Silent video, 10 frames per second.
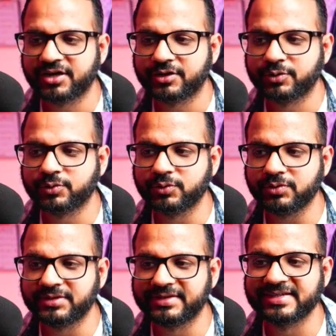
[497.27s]
to
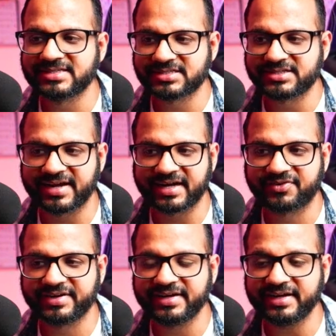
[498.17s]
this
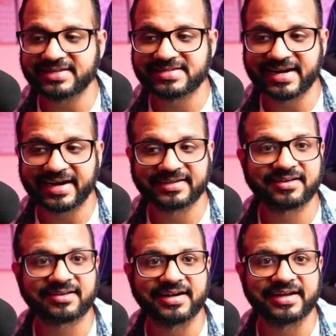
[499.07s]
directory inside the
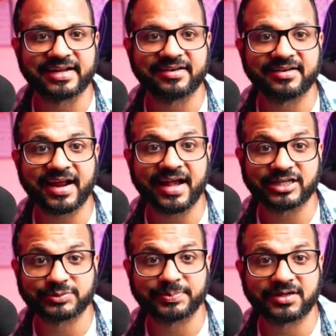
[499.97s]
container
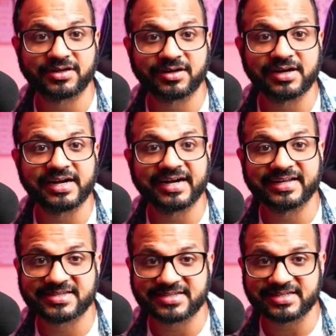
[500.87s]
as per our
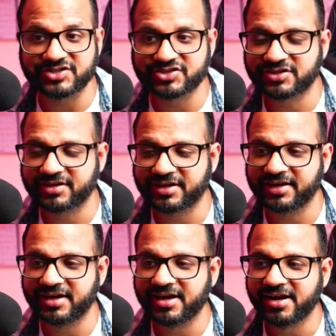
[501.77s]
latest stage.
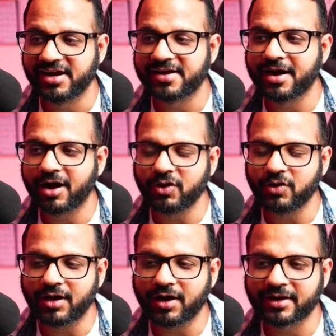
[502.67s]
Now
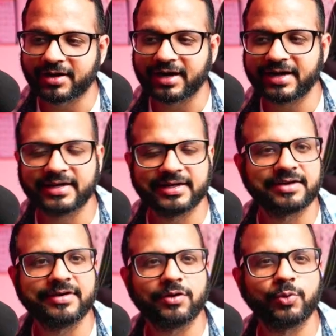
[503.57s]
our container
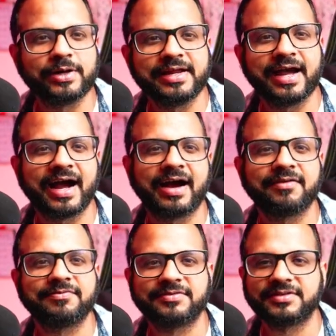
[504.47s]
will only
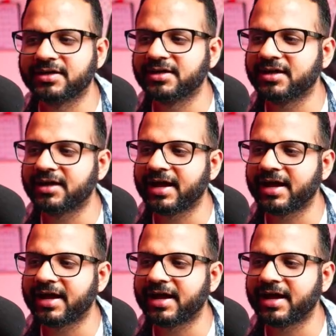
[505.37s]
have the